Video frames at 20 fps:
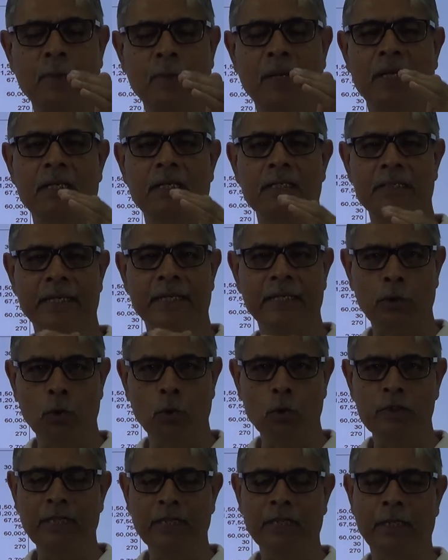balance and
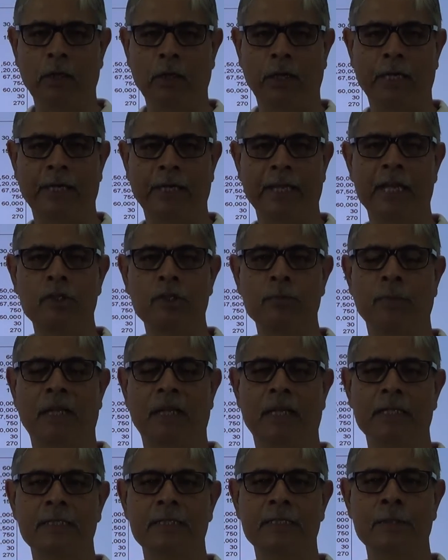closing cash
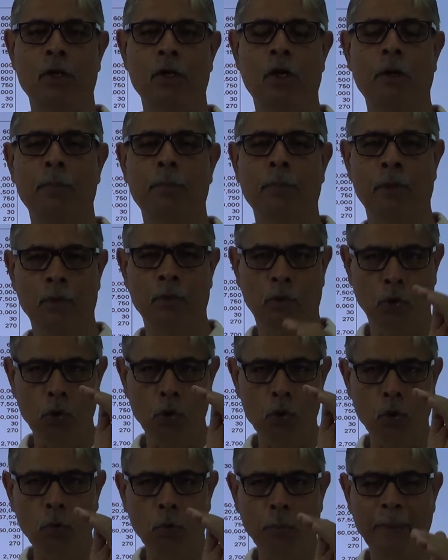balance of
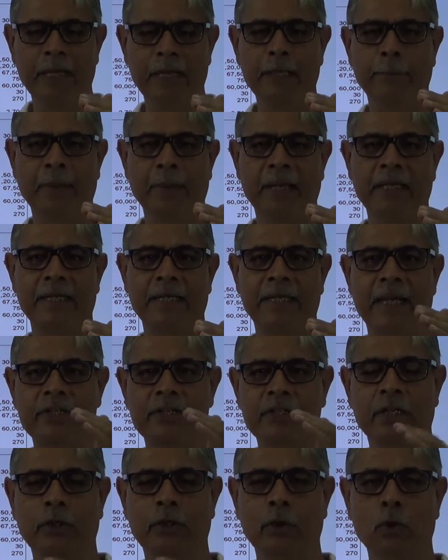opening petty
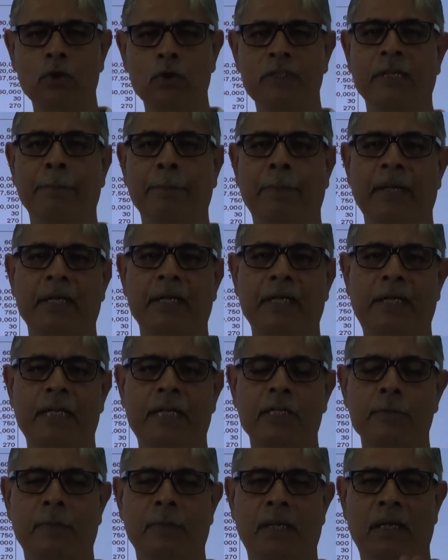cash and closing petty
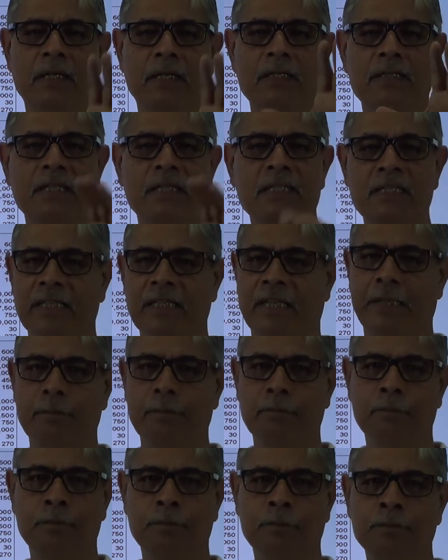cash balance is same.
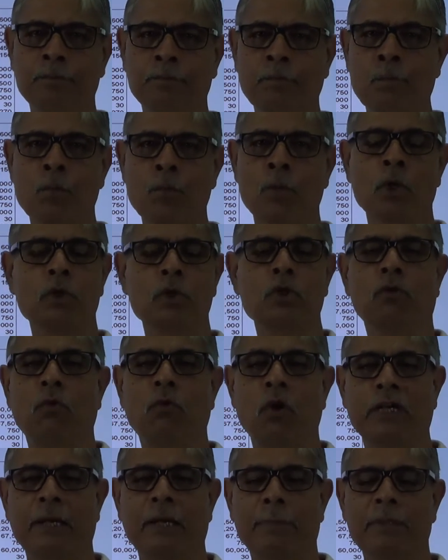So
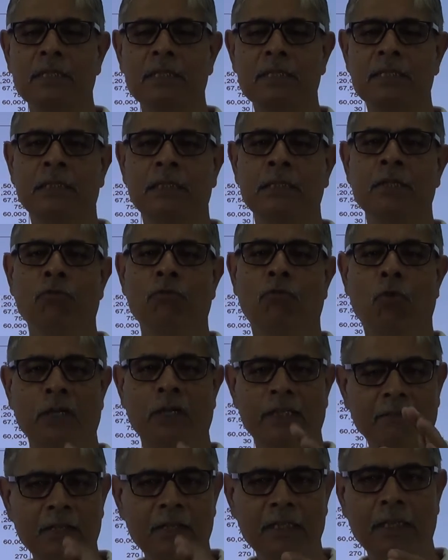what happens?
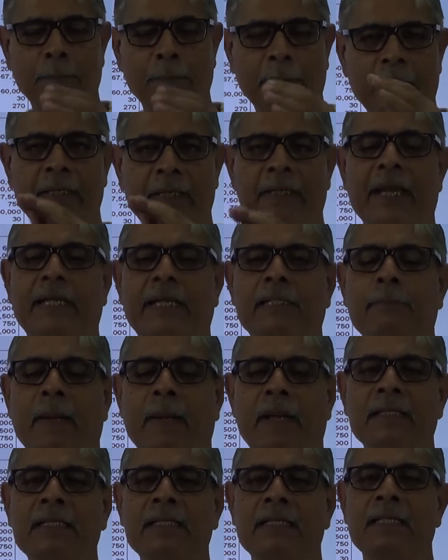Whatever the petty
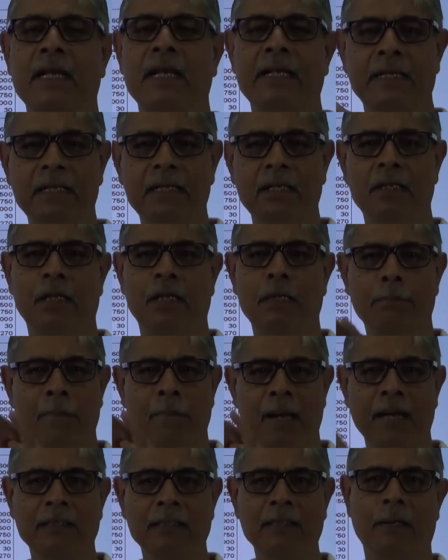expenses are incurred
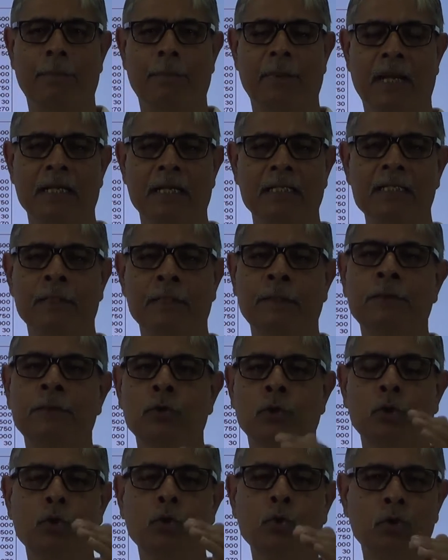by the branch,
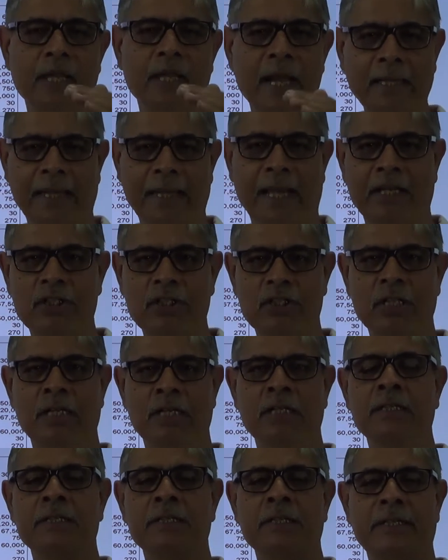to that
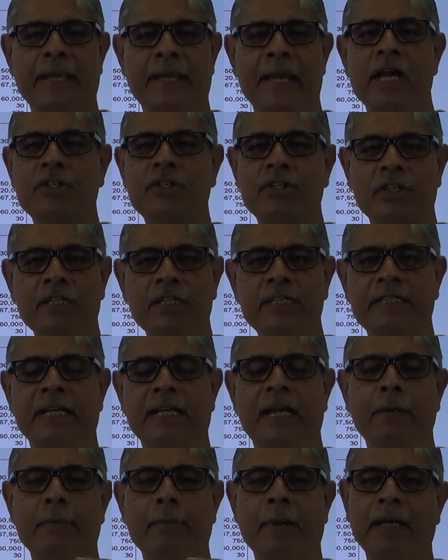extent, cash is
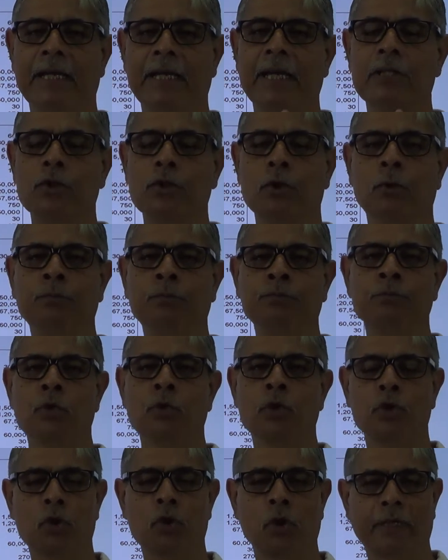sent by HO.
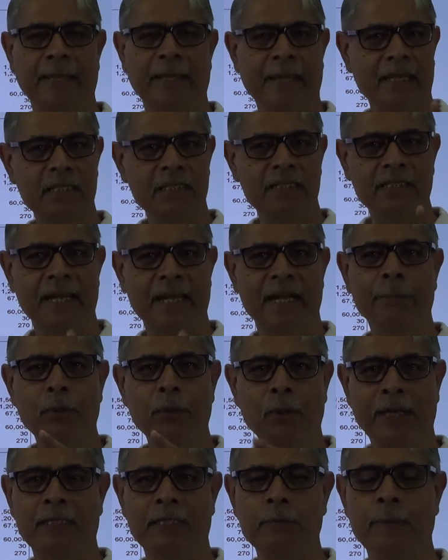So cash sent
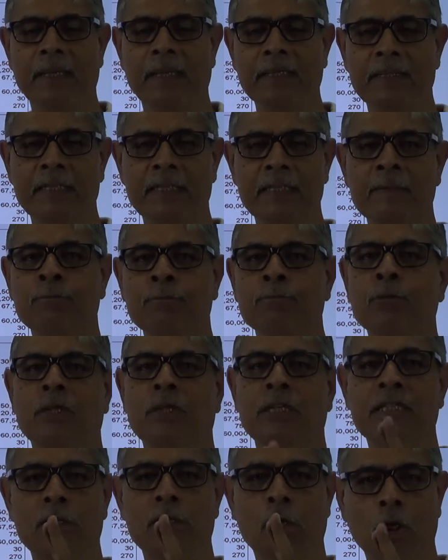for expenses
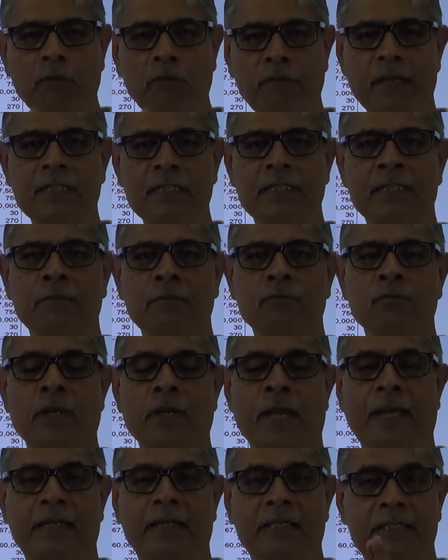is always
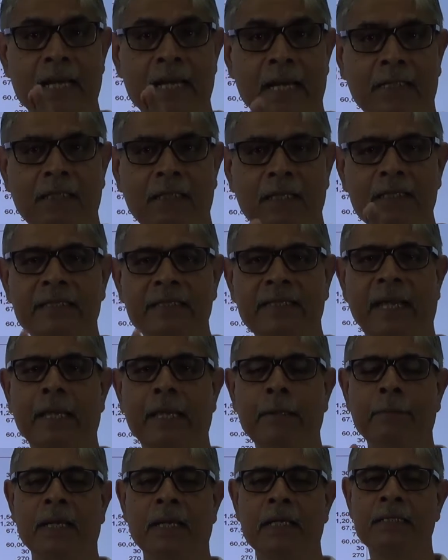exactly
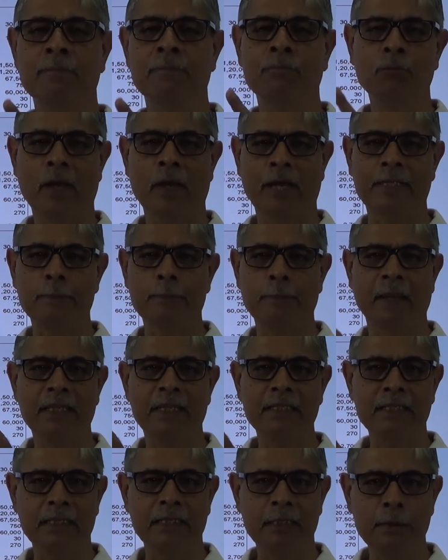same as
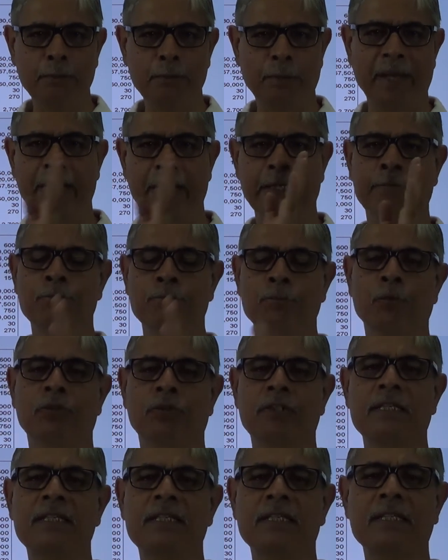expenses paid.
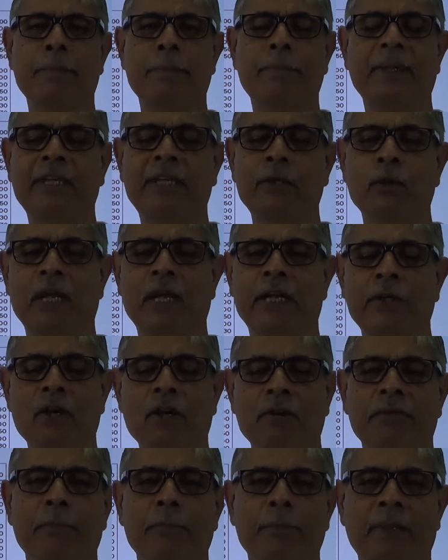This is a peculiarity
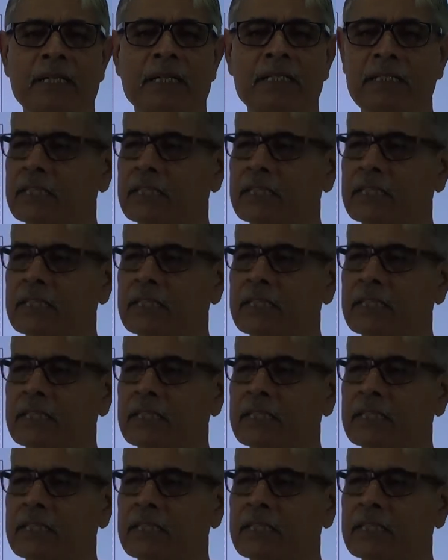of Imprest